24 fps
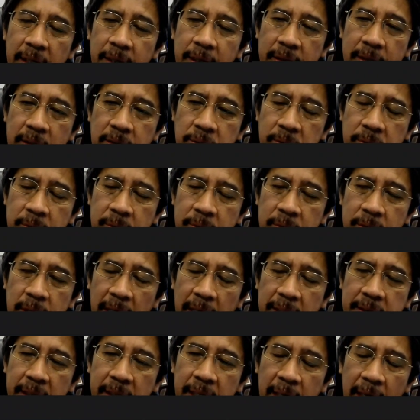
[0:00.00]
So I
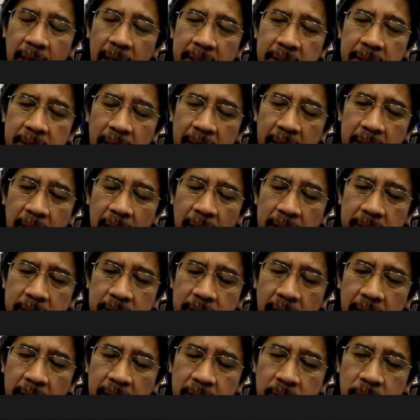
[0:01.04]
think I
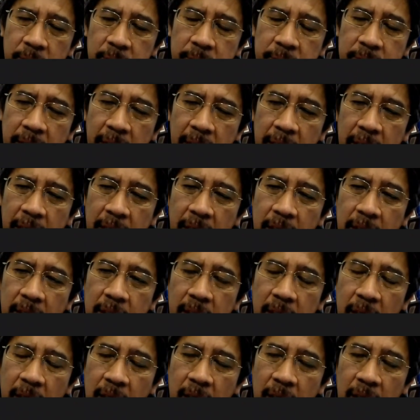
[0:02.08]
tend to take it
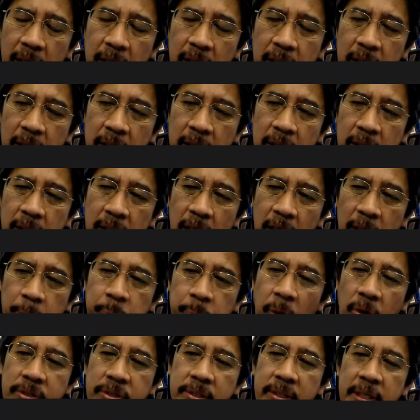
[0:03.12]

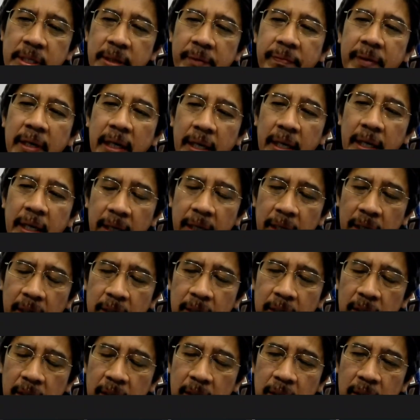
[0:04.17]
positively,
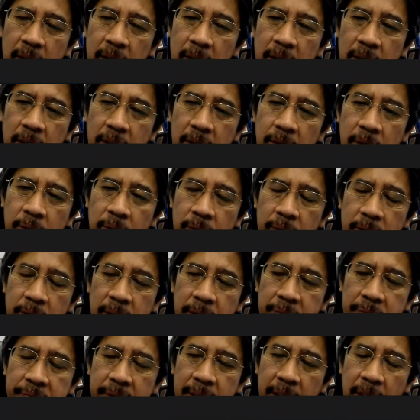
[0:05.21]
you know, if
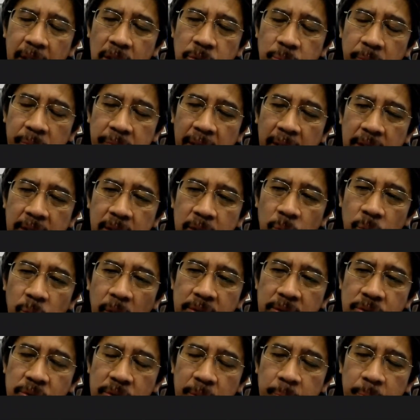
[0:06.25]
the supervisor wants
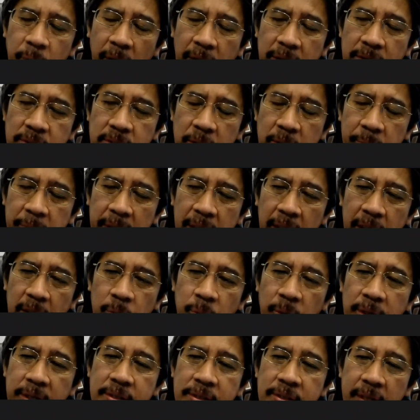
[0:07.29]
to appoint somebody who
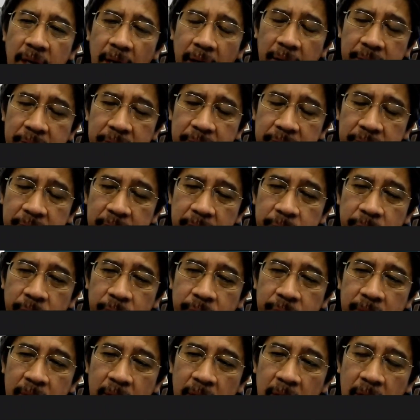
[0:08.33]
is tough,
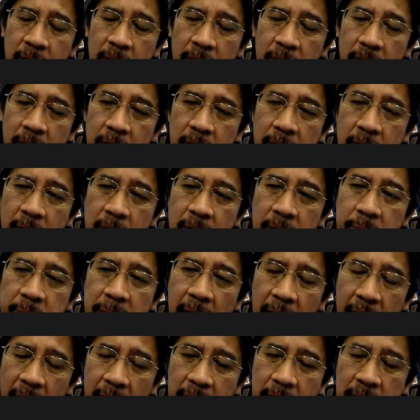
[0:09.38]

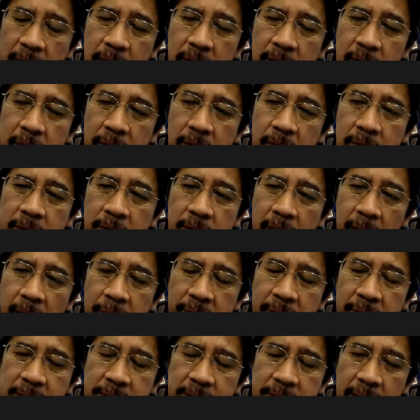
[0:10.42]
but tough in the
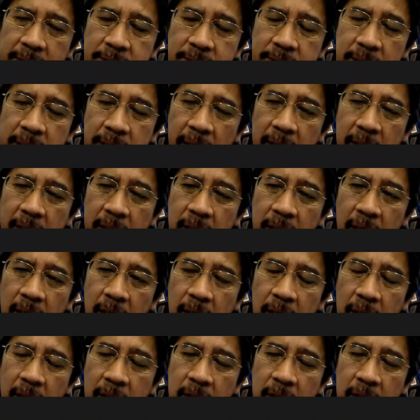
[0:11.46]
sense that